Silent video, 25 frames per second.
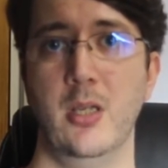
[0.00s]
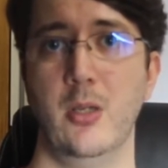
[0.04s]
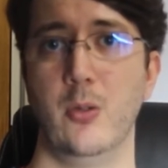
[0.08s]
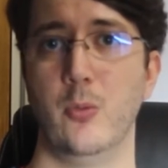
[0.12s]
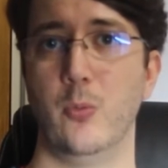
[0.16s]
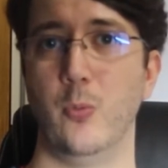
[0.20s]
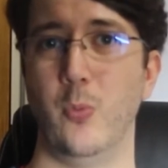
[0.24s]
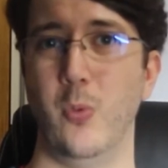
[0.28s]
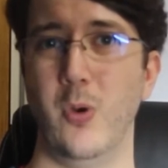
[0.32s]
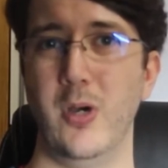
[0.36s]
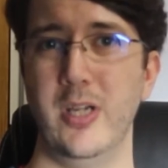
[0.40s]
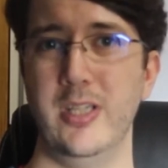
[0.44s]

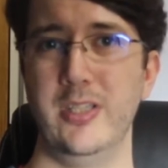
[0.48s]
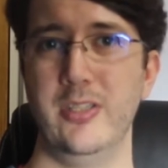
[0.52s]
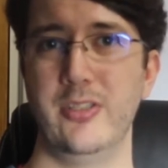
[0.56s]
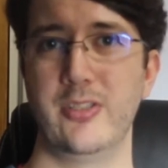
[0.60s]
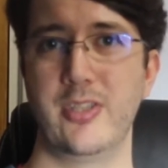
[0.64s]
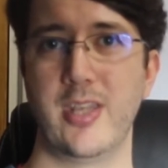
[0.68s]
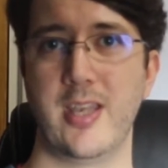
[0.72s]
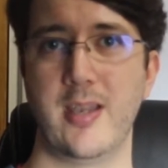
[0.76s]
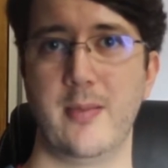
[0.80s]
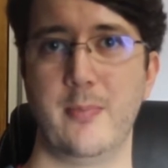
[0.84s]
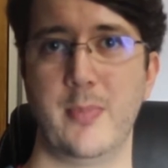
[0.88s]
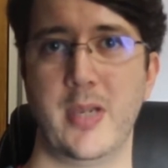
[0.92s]
Why does
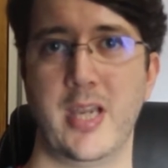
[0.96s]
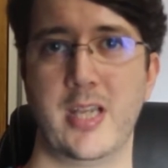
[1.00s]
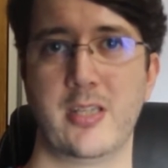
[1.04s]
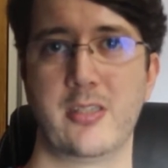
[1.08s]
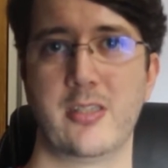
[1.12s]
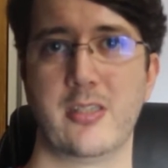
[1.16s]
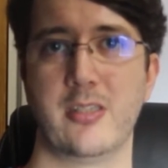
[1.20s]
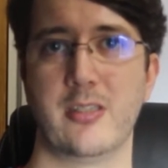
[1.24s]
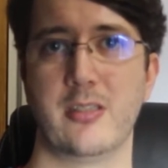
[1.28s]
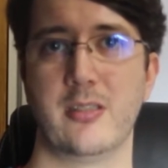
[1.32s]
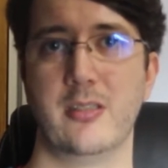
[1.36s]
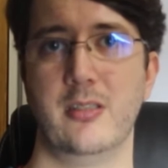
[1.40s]
that
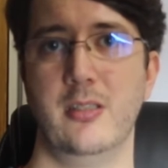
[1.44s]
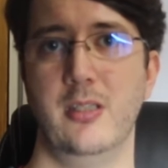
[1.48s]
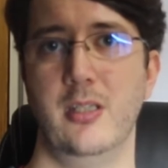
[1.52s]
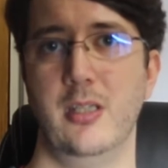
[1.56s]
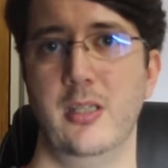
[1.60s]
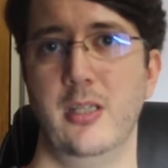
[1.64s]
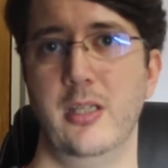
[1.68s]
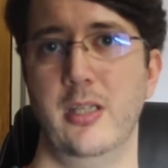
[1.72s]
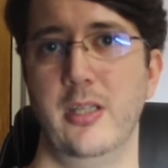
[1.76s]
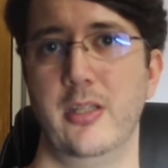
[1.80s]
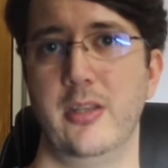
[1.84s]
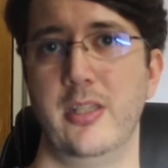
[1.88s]
matter?
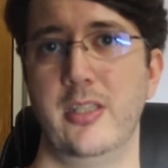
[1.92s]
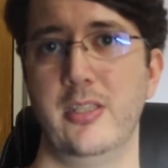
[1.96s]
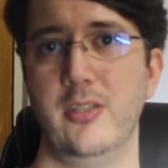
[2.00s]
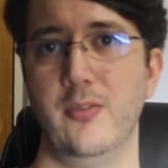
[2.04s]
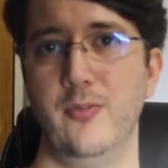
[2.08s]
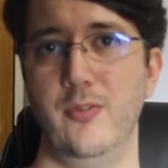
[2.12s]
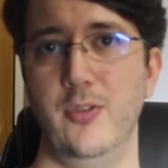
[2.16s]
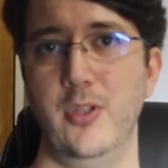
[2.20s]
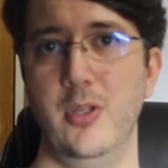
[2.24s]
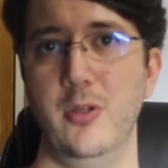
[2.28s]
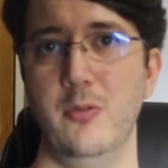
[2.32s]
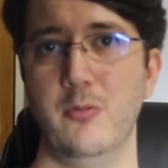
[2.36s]
There's a
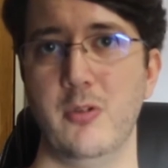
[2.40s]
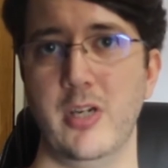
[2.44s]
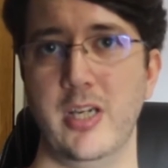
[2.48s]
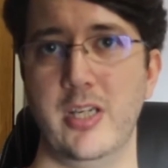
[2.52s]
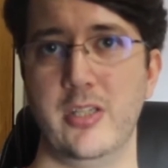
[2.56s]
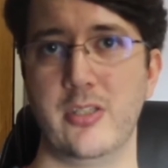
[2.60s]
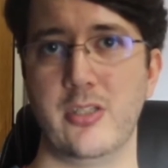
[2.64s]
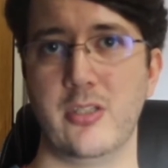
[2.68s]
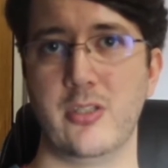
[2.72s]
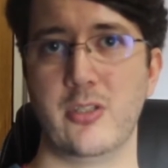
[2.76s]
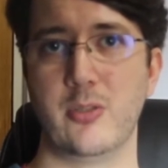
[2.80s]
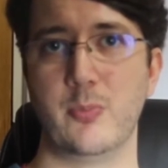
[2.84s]
few
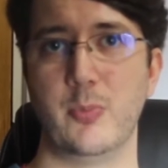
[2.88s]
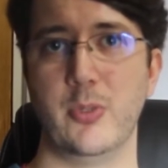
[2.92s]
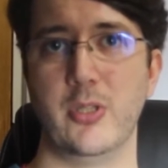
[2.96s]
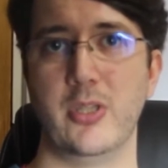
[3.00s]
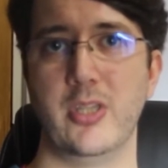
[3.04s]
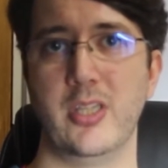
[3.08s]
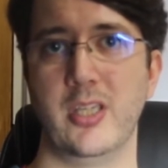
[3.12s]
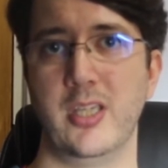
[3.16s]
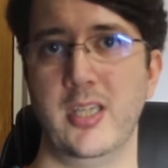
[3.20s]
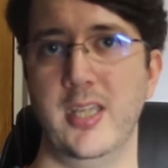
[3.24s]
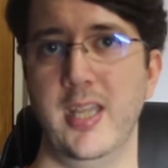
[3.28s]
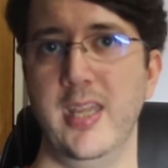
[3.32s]
reasons, but
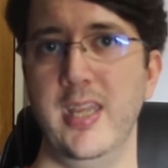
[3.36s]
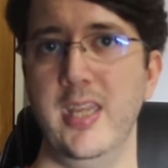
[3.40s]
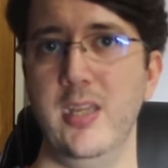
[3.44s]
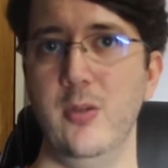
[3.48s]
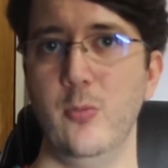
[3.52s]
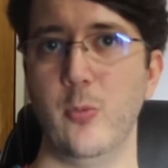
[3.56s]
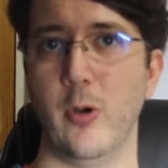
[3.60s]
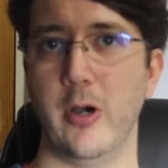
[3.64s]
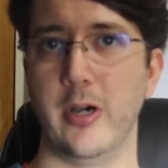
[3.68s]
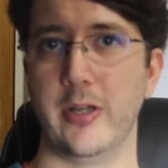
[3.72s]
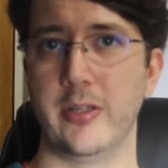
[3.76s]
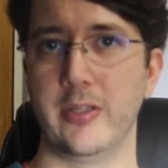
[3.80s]
the key
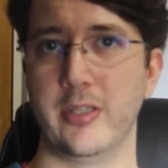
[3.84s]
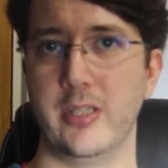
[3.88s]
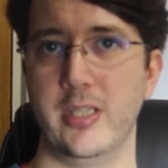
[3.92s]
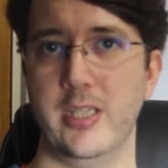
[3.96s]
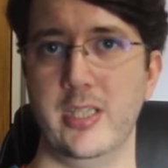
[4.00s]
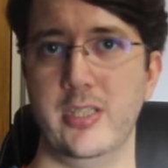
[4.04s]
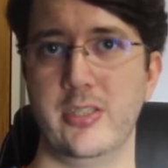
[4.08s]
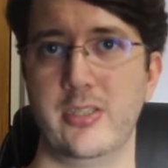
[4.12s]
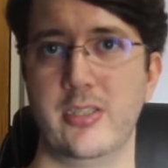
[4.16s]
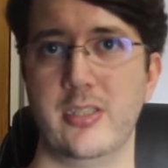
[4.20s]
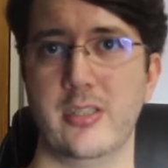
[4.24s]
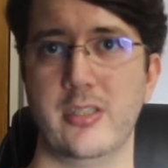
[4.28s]
one
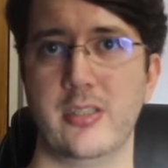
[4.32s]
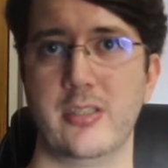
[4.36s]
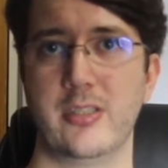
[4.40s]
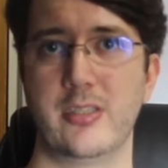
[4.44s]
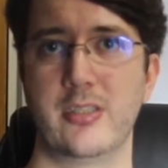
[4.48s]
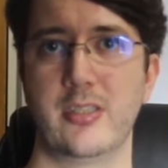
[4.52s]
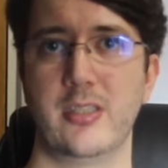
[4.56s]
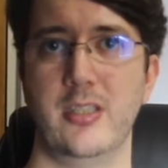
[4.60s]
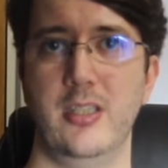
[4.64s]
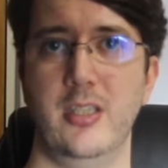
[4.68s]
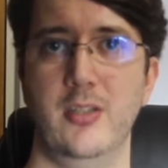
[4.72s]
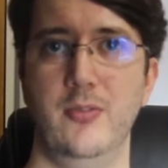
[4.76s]
is that
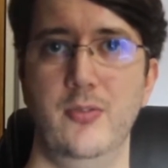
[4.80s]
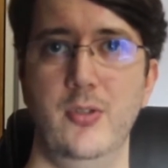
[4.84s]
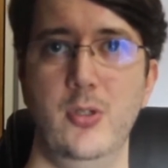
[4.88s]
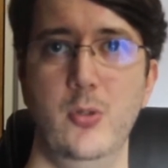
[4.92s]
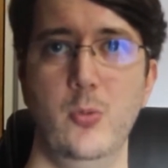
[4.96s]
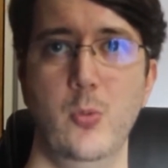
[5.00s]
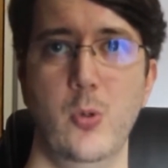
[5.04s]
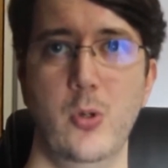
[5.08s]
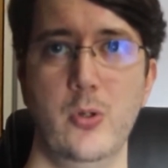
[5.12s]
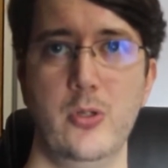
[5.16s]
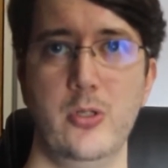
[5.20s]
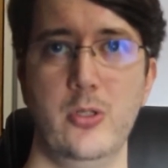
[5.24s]
if you
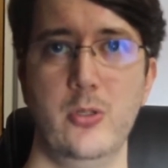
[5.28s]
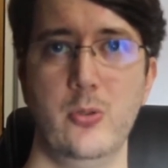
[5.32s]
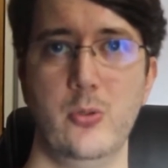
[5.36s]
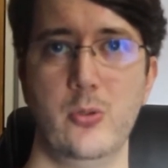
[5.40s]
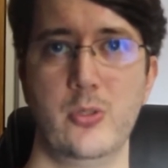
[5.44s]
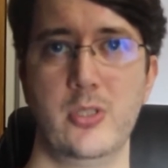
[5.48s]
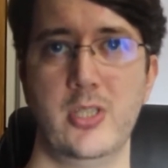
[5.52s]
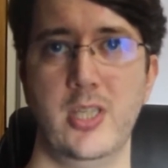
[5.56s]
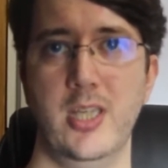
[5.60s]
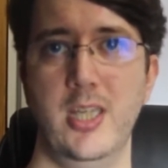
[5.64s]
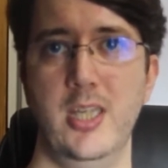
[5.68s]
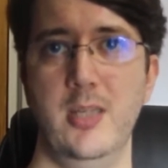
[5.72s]
want your
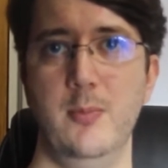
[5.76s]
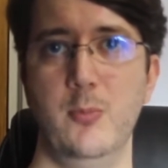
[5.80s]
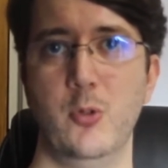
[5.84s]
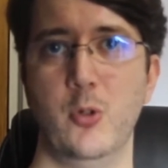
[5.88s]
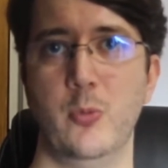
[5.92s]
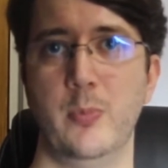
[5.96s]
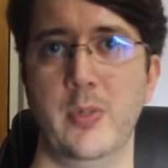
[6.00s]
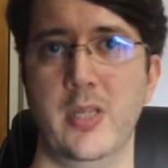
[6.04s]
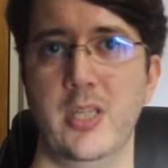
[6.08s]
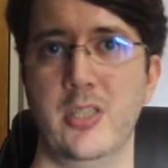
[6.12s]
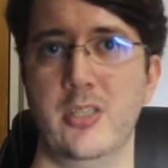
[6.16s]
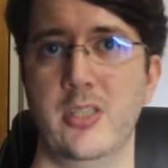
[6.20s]
team or
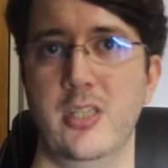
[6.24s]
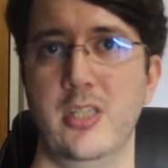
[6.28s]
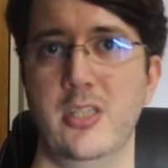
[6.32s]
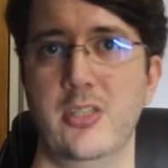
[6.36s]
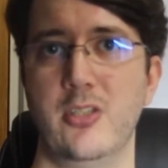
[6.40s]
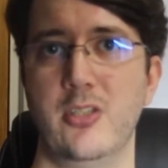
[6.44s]
business